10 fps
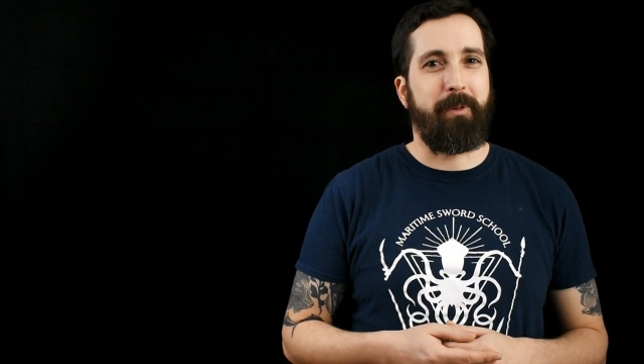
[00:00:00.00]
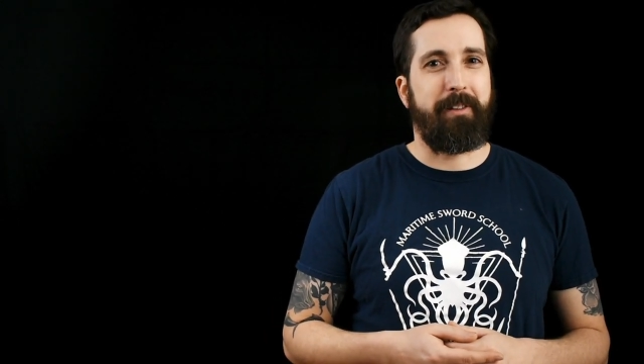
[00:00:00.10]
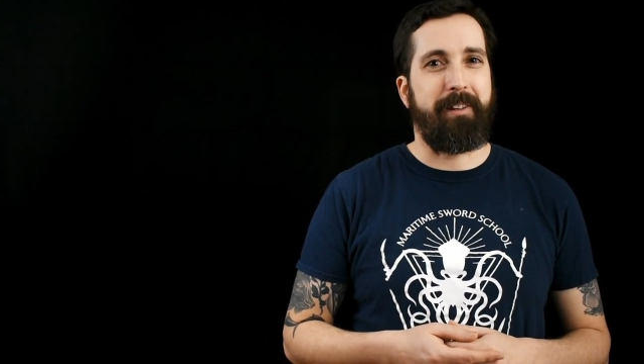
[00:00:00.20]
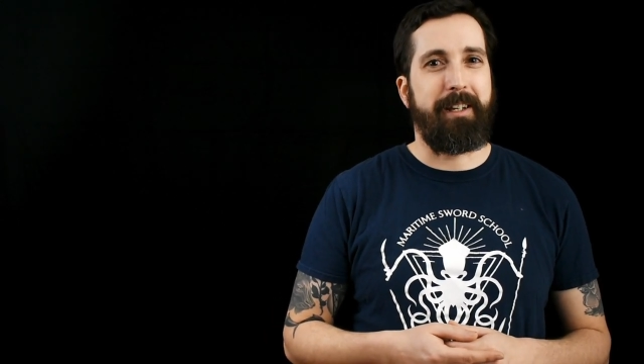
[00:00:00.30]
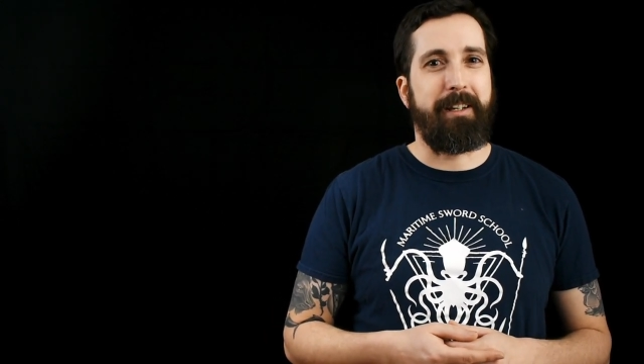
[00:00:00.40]

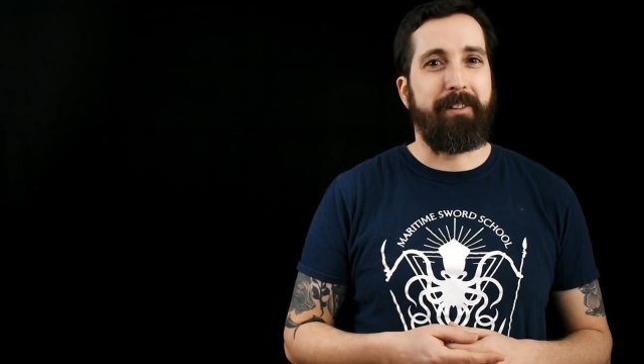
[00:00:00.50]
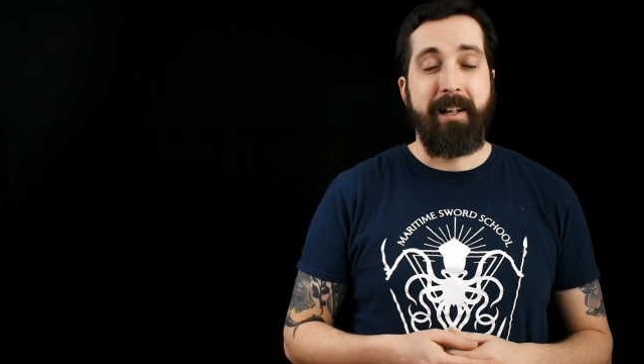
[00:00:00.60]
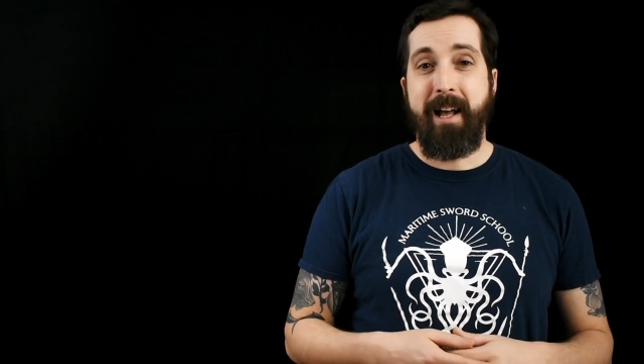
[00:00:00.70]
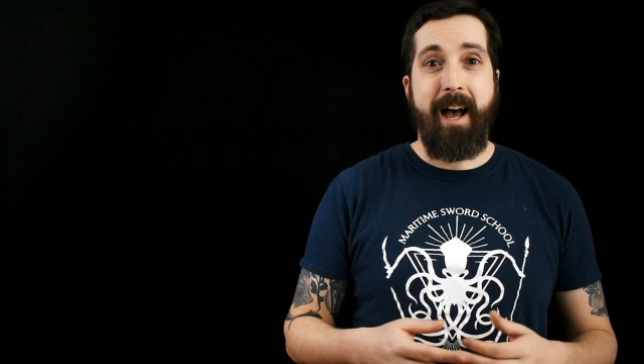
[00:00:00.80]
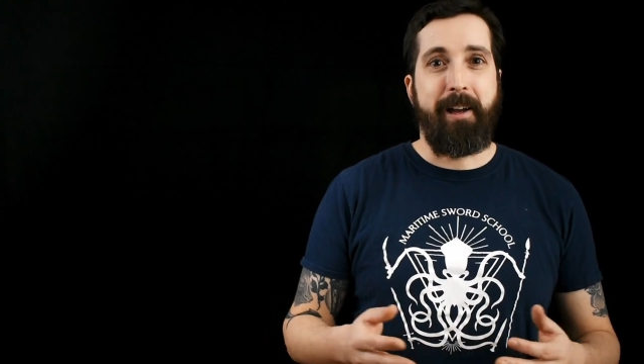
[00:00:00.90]
with these.
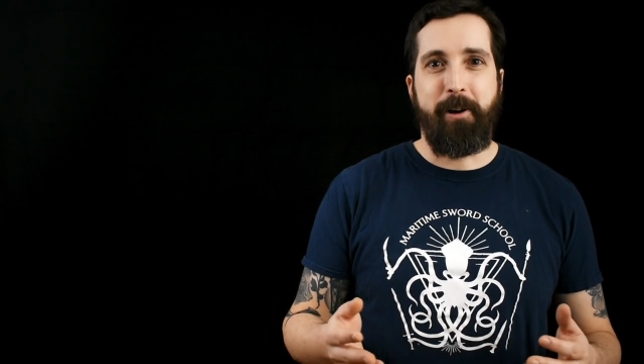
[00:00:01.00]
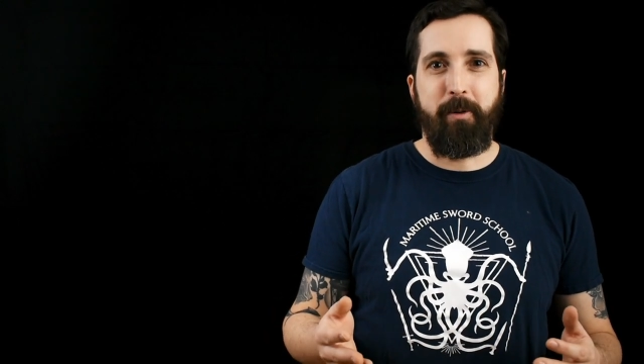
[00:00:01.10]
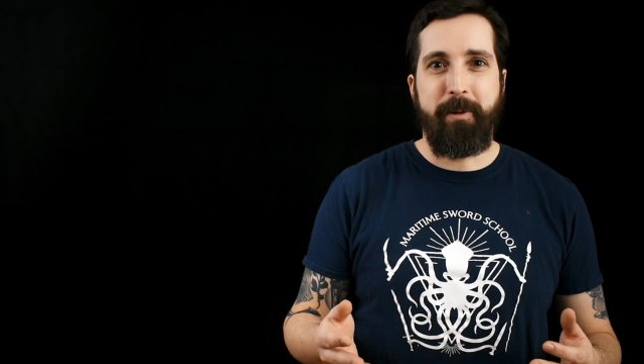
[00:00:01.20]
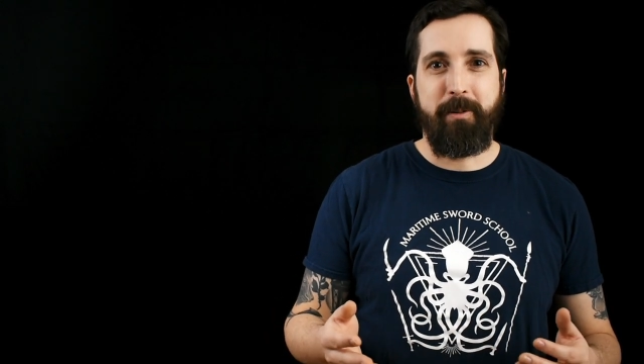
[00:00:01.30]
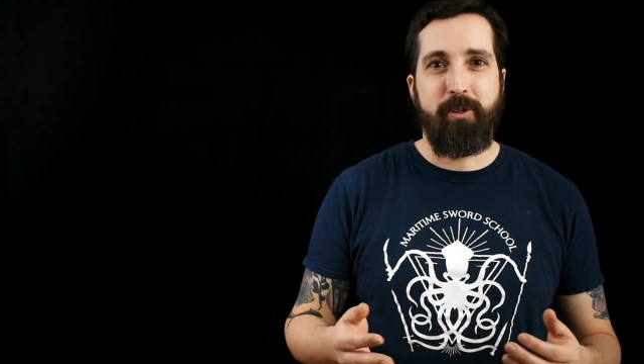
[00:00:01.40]
I
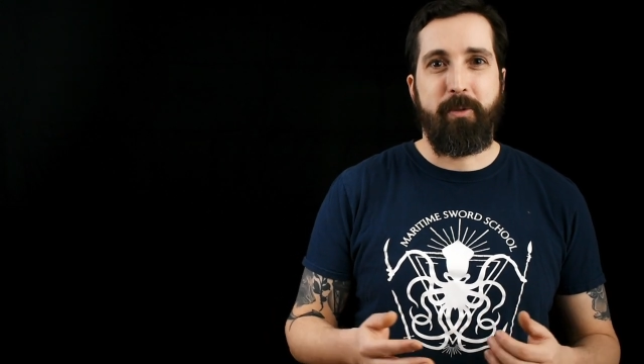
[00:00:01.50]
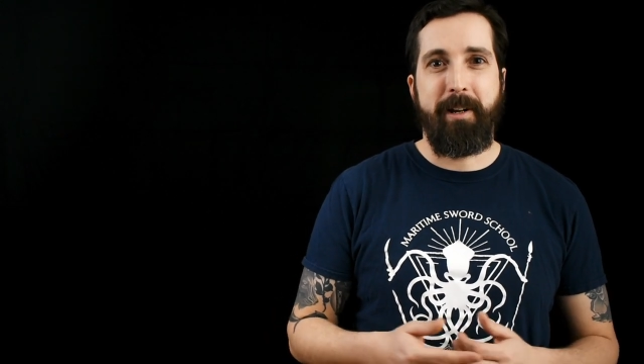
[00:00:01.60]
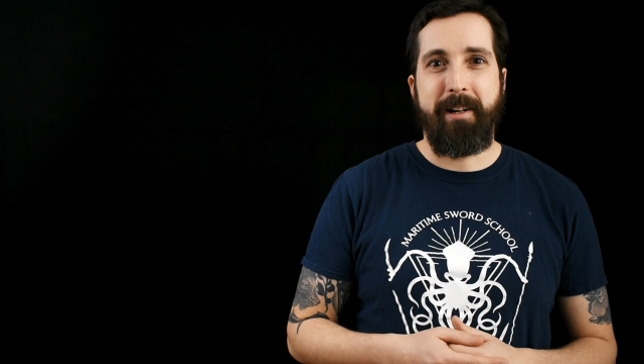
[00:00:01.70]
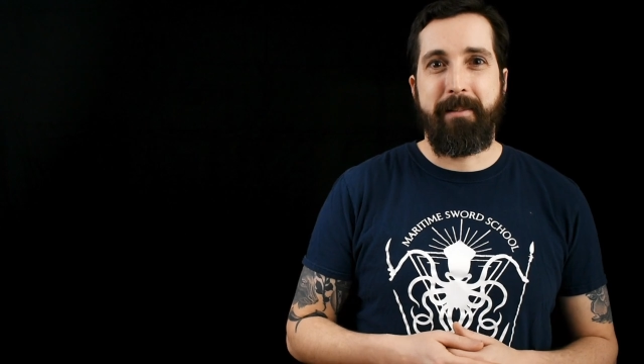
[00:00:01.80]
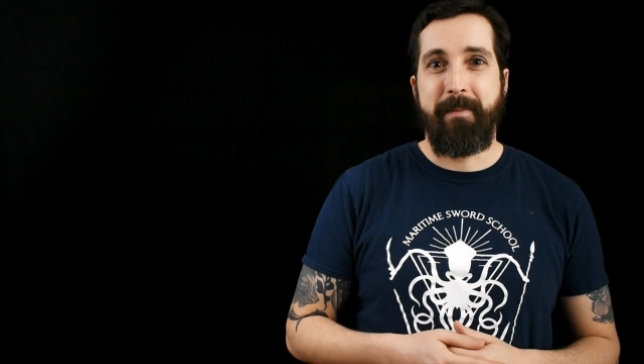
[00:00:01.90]
hope you
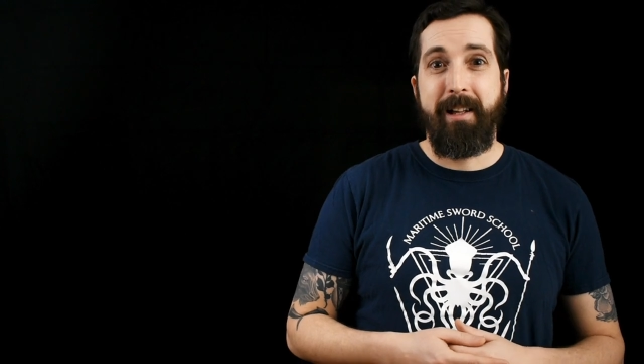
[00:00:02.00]
enjoyed it.